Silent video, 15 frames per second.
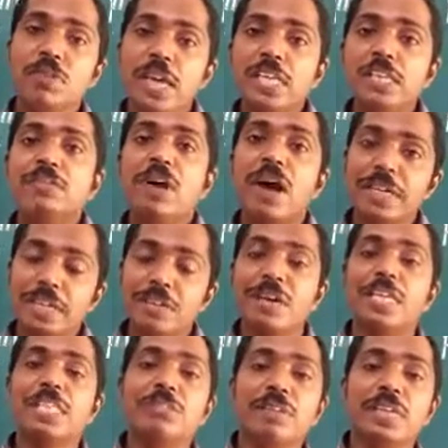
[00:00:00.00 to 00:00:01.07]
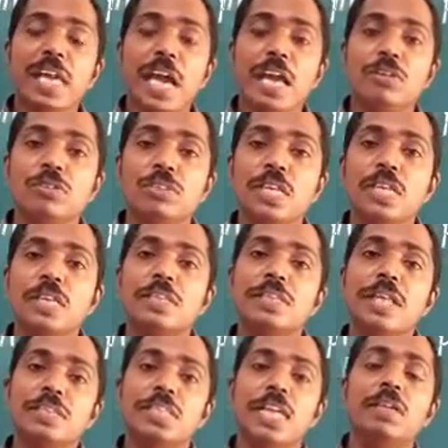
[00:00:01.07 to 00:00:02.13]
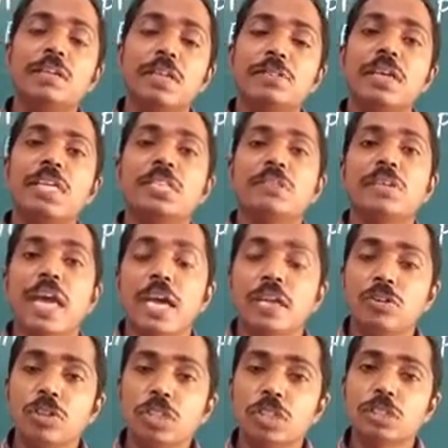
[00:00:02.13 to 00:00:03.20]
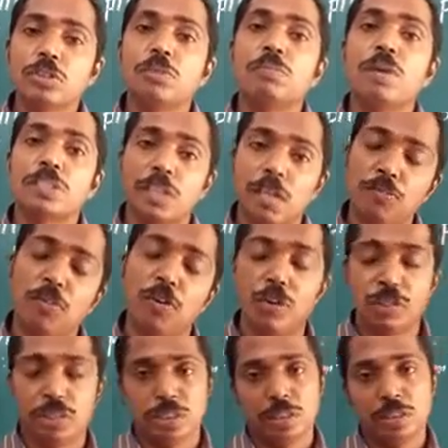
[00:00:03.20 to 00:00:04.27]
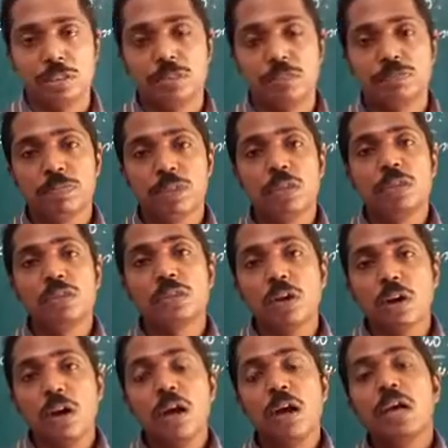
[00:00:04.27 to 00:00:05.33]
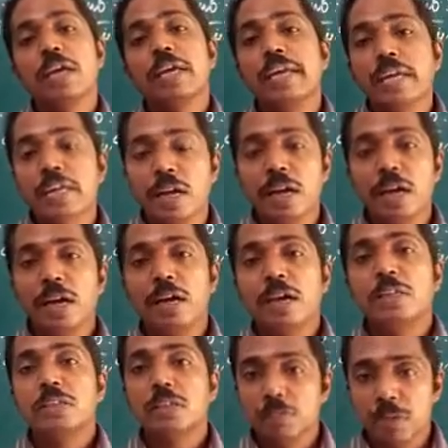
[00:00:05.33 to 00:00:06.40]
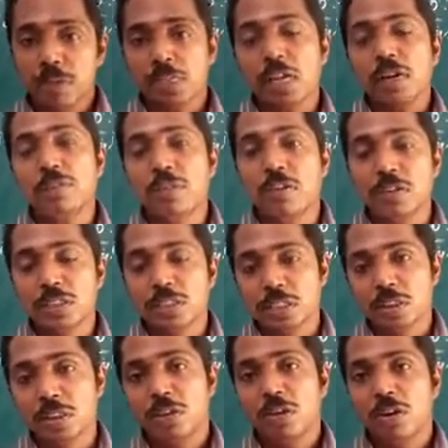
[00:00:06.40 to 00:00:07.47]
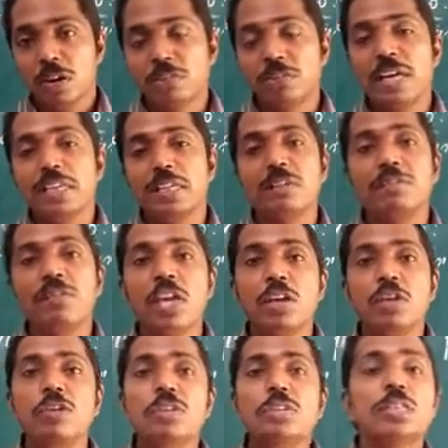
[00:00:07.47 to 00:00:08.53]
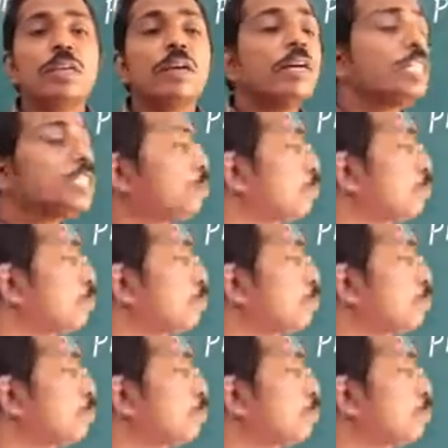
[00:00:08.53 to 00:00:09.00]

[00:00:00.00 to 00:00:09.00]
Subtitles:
weight, what device we are using? The same device we can use to measure force. So, here to measure force or weight we use